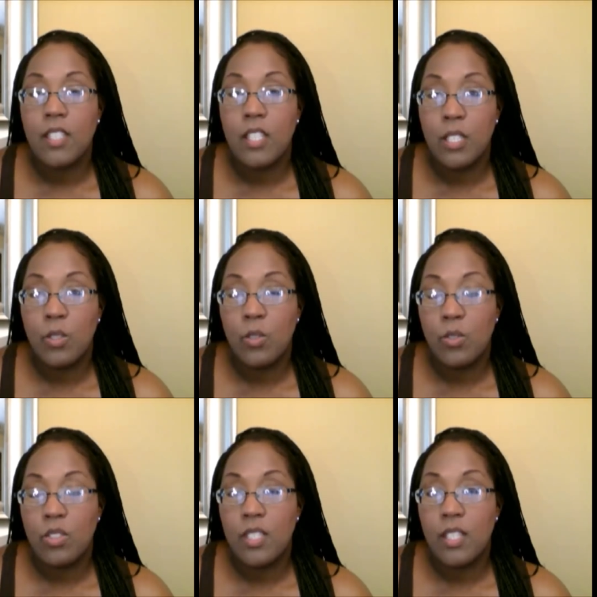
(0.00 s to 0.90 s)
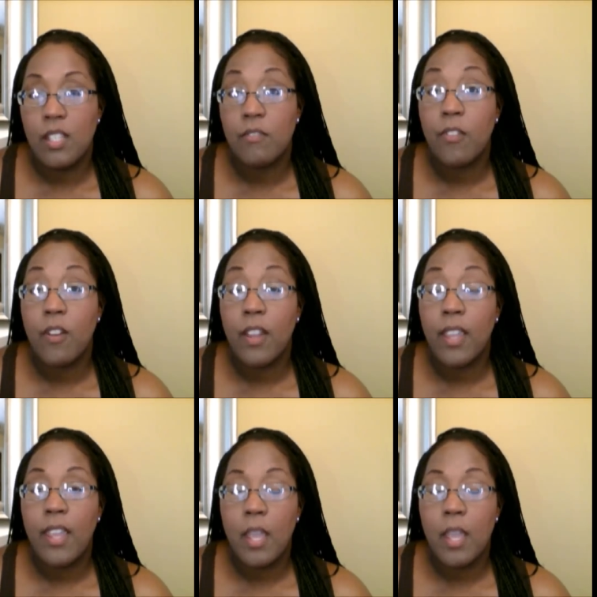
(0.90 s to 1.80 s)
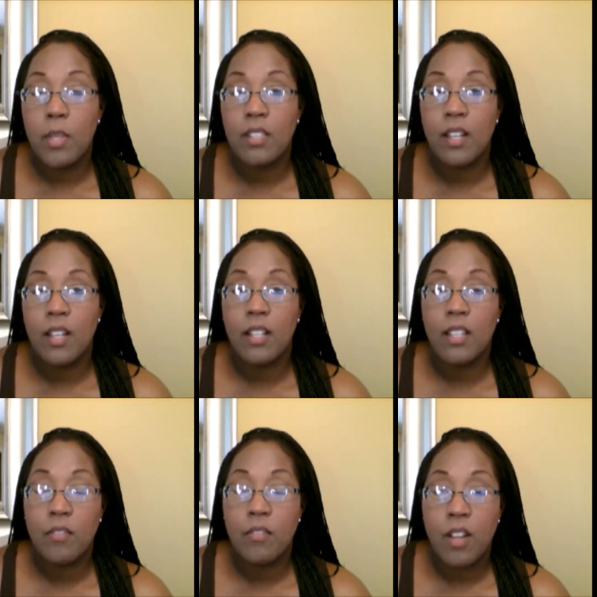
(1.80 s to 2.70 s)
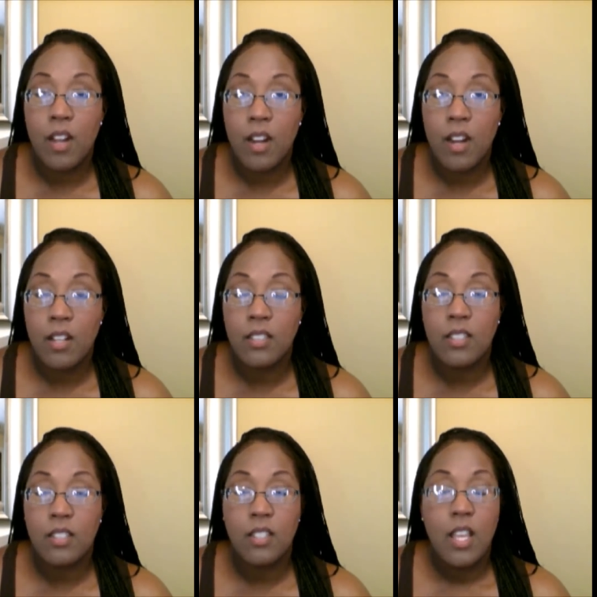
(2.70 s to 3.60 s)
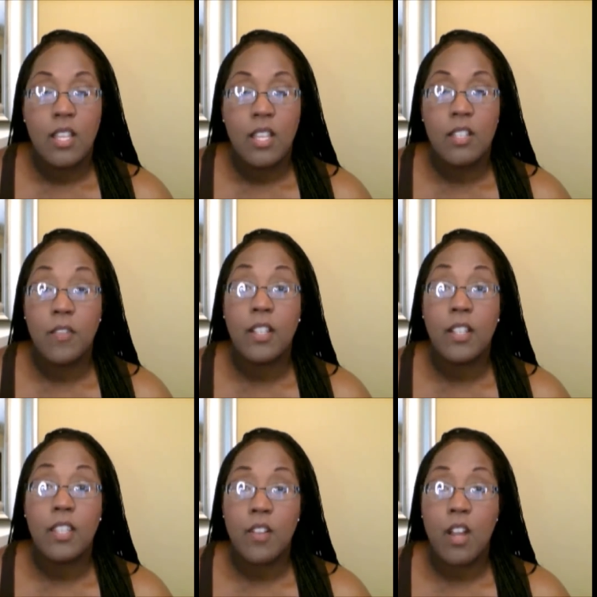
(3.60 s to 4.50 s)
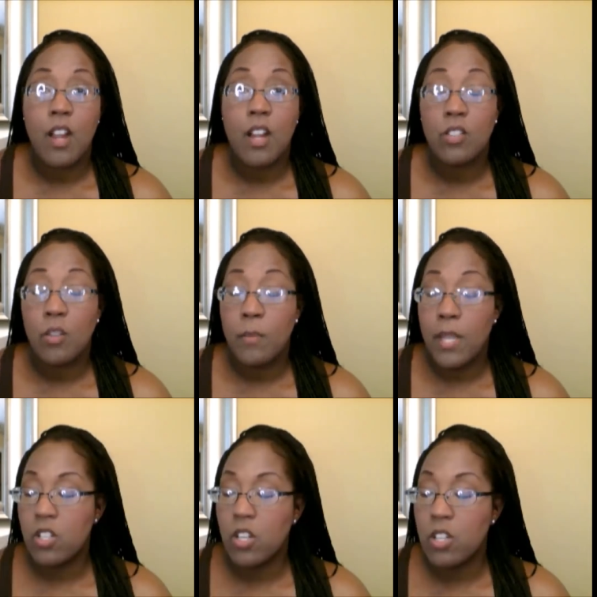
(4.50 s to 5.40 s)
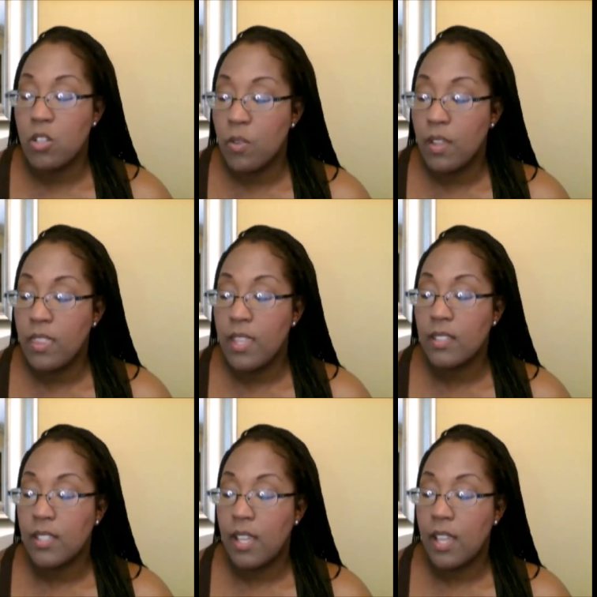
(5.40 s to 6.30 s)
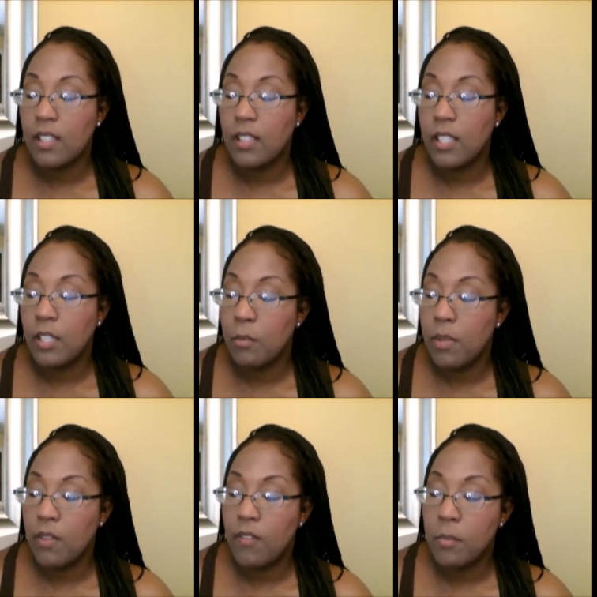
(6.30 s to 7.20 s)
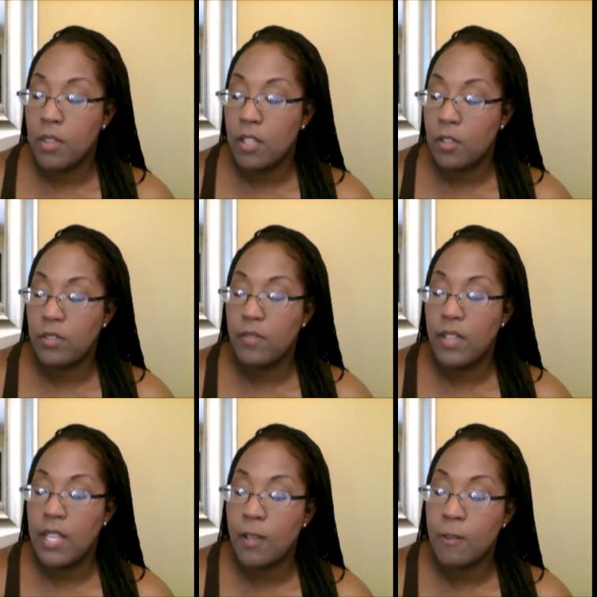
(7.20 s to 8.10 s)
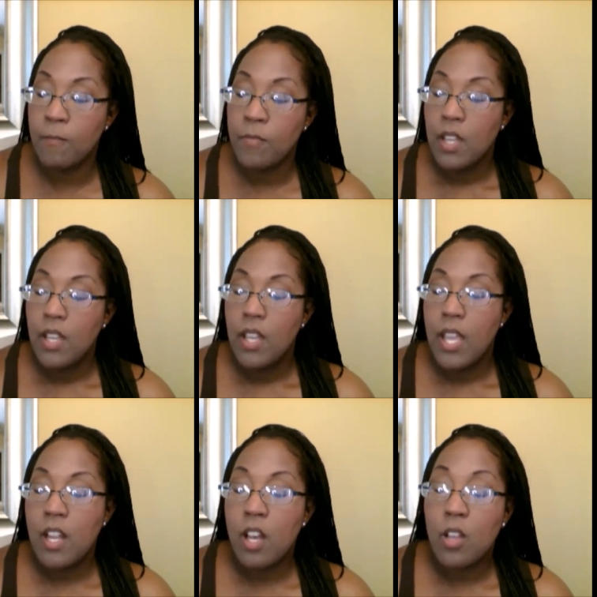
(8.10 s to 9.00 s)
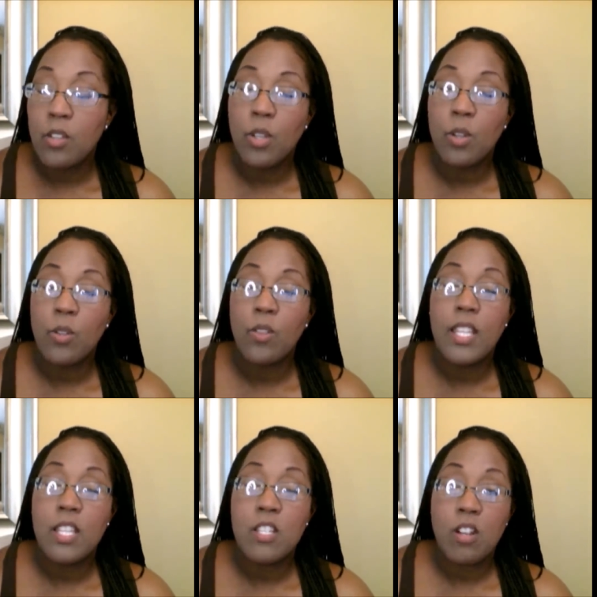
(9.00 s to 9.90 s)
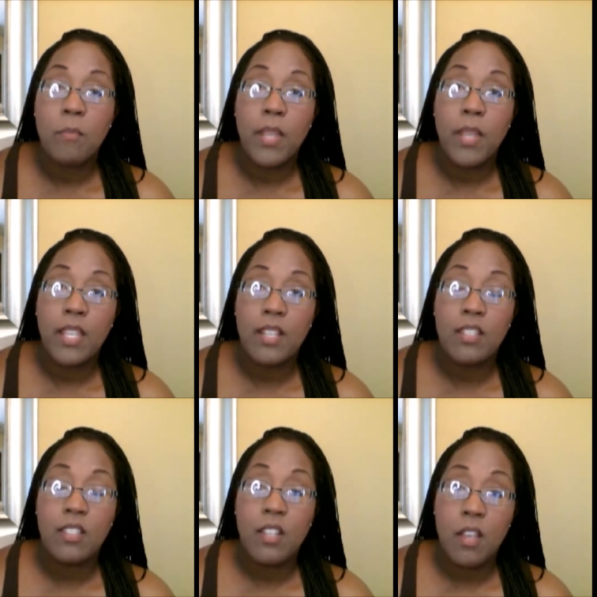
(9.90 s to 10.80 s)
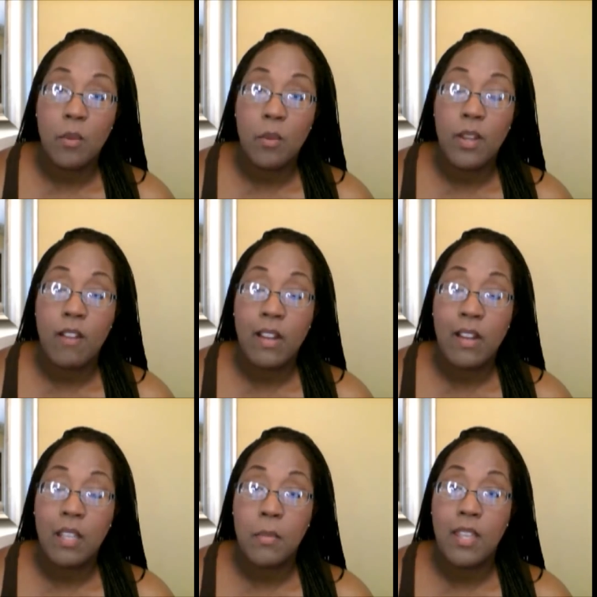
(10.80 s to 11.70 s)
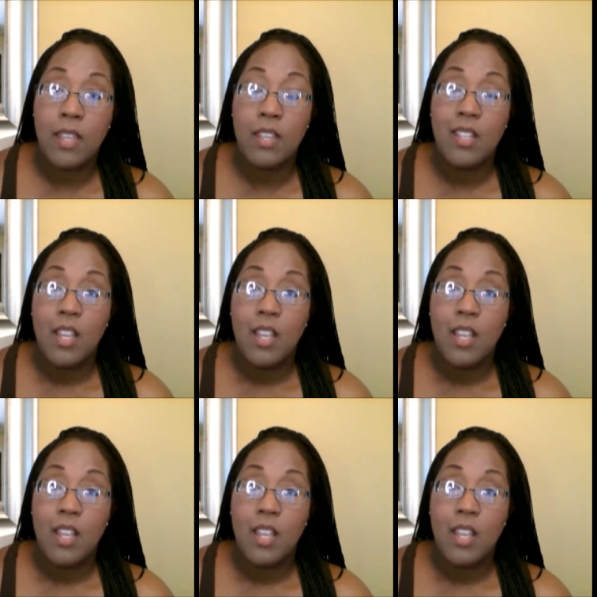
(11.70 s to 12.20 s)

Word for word: to use to get free Amazon gift cards and different gift cards. So make sure you join that site. The link will be right below this video. And also, Leger Opinion is another one I recommend.